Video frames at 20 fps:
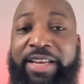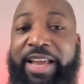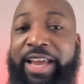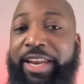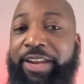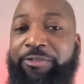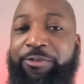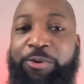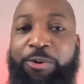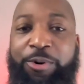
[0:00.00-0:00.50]
And
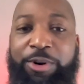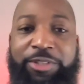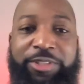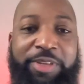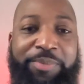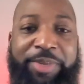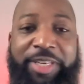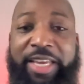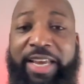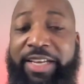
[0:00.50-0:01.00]
of course, the
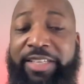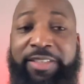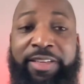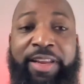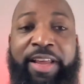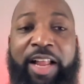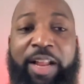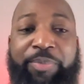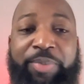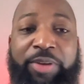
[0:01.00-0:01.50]
media isn't
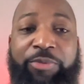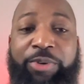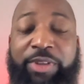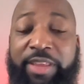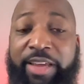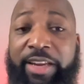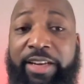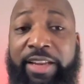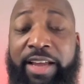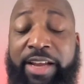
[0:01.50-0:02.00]
helping with
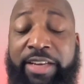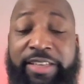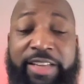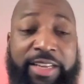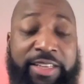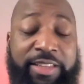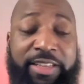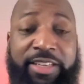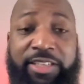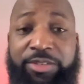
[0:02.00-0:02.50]
headlines
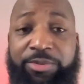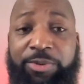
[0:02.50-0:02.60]
like this